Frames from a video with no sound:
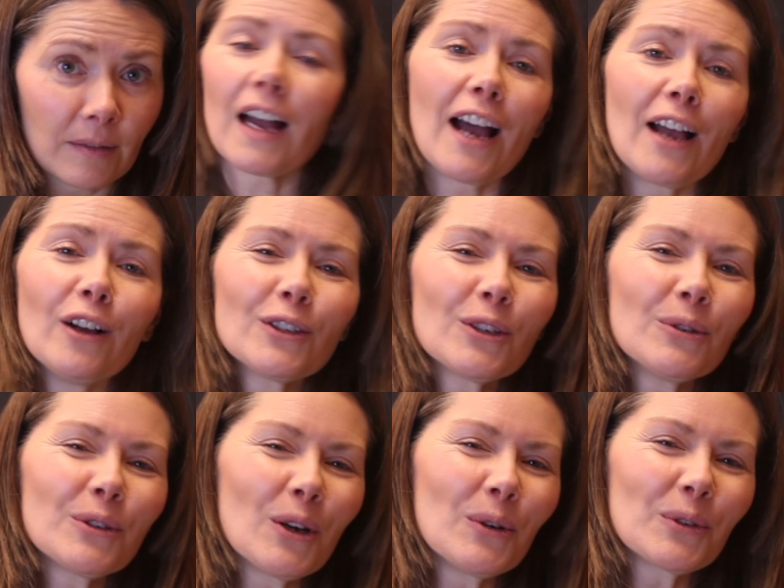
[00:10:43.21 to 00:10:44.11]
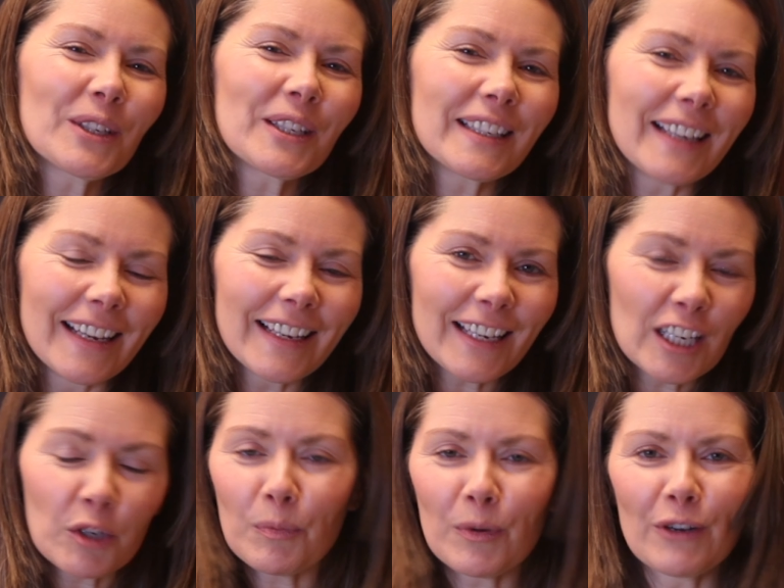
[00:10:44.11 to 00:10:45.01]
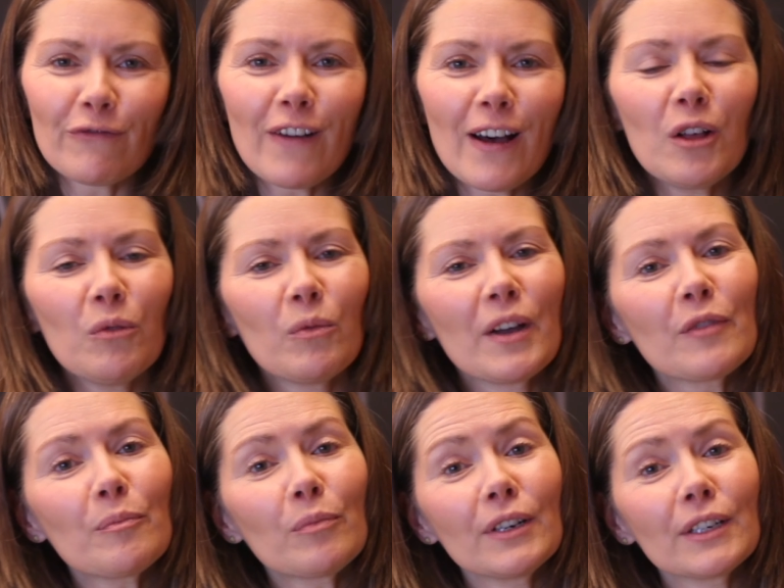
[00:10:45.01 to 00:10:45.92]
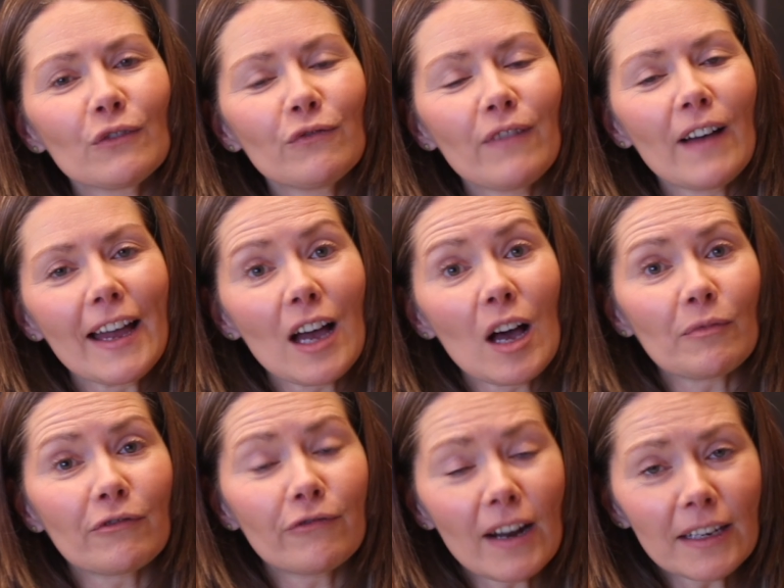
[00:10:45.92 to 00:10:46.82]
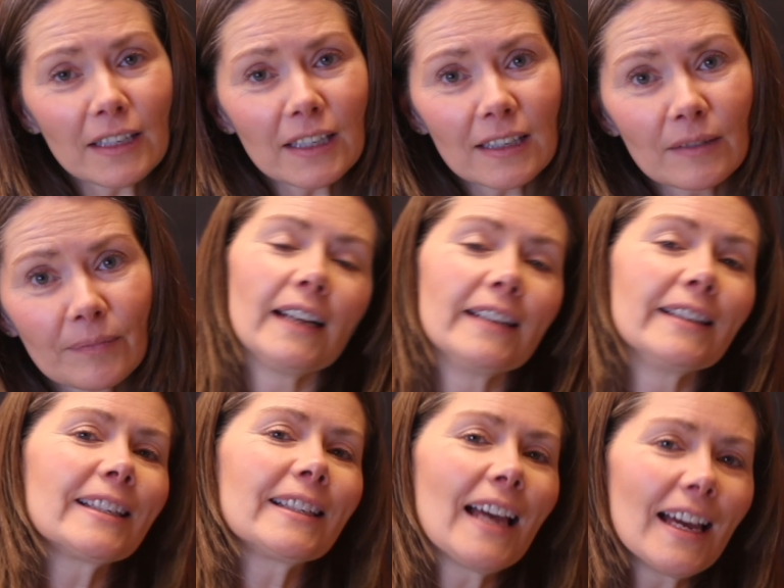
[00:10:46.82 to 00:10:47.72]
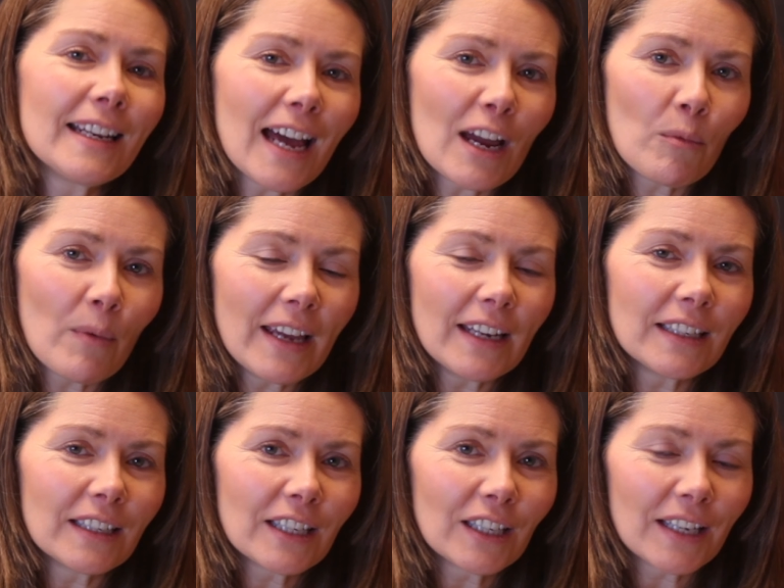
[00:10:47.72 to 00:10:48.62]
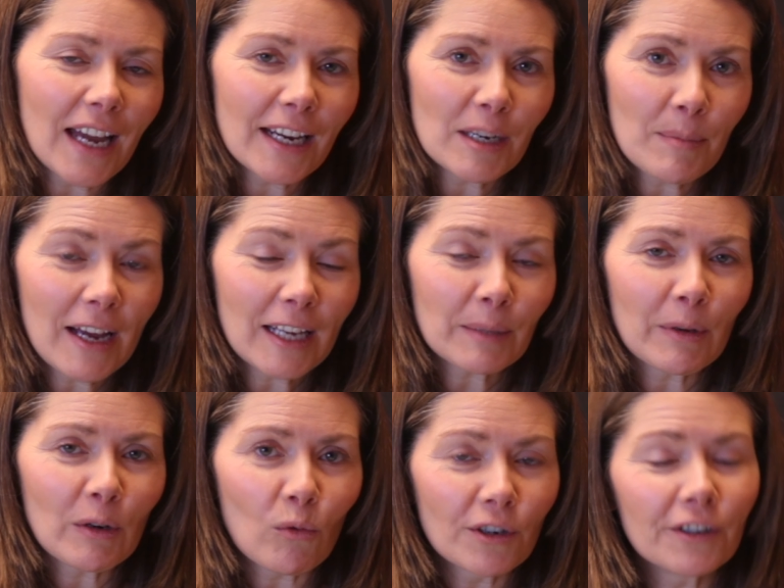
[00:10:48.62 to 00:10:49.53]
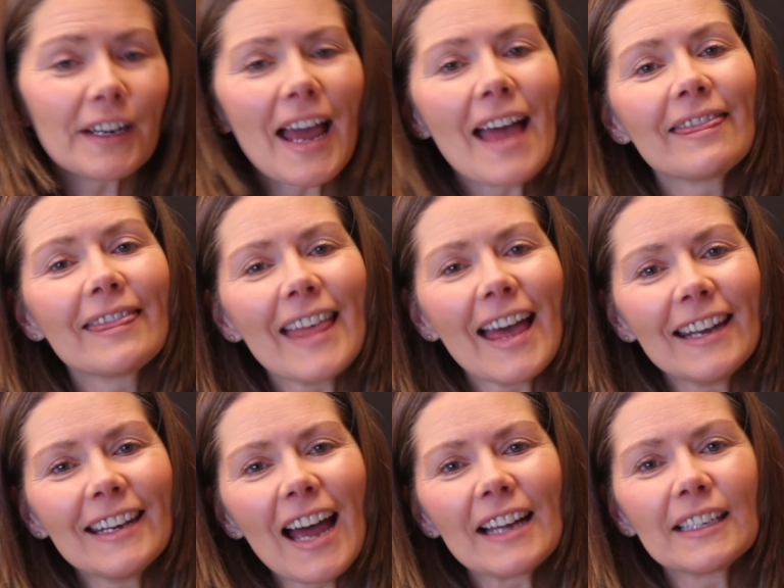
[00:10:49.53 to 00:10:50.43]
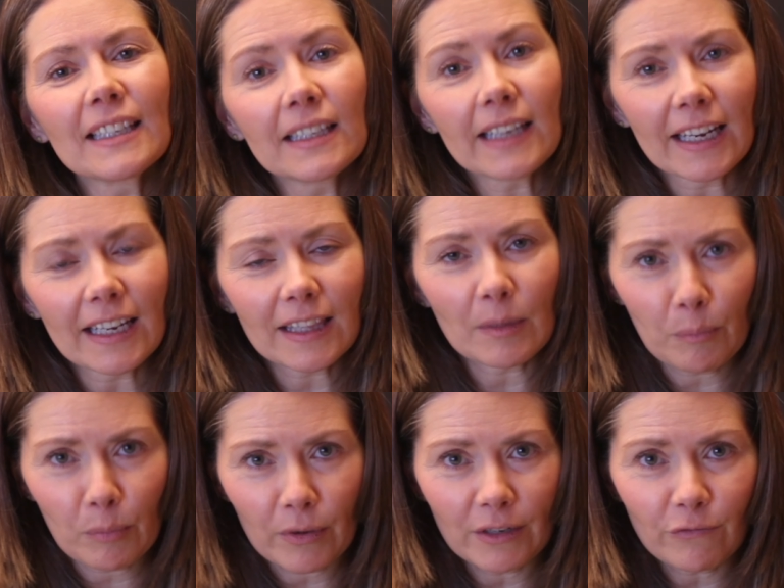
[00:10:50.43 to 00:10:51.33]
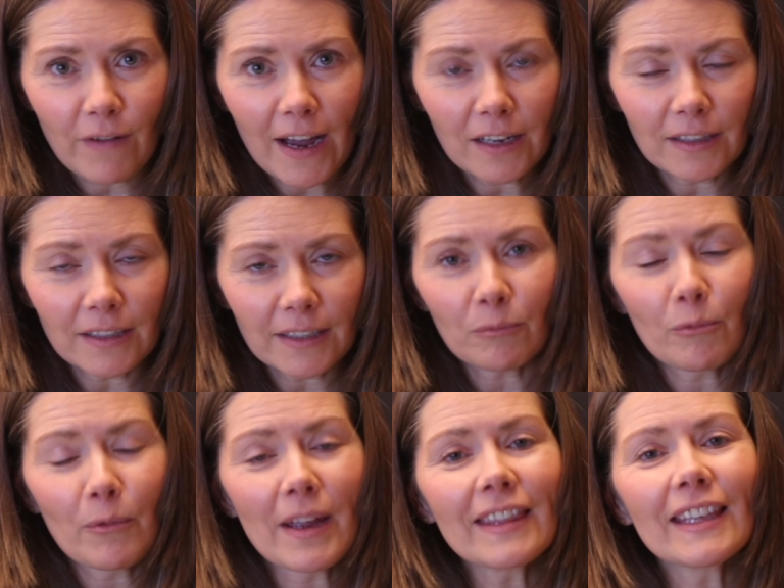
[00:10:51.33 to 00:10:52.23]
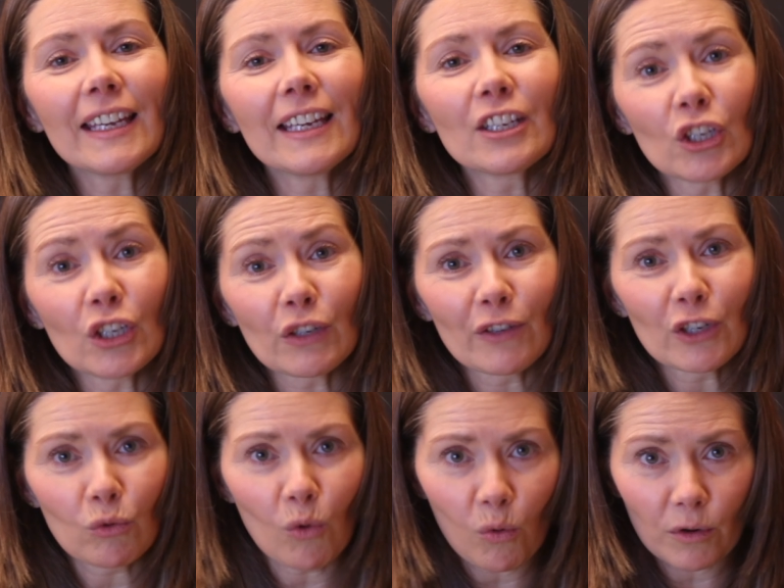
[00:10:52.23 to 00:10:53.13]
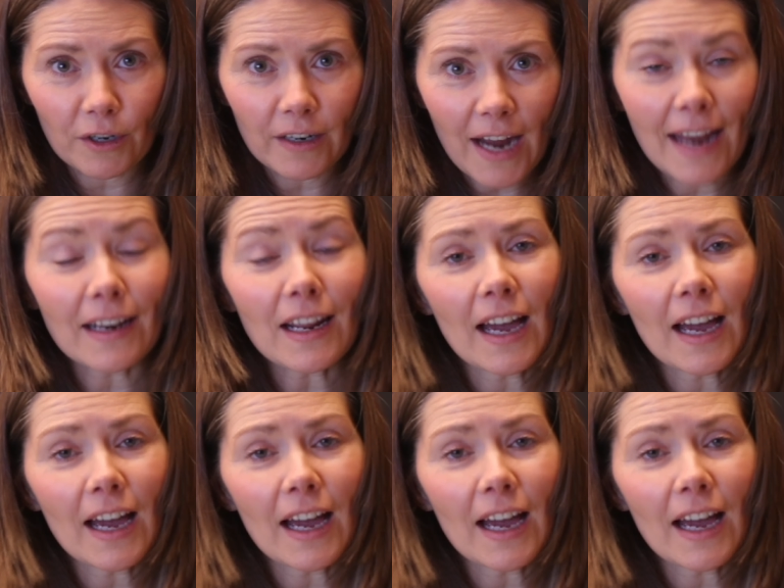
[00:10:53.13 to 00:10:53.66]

I also don't sync each print file with Printify up front. Instead, I wait until an item has been ordered and then I sync the print files with each individual order and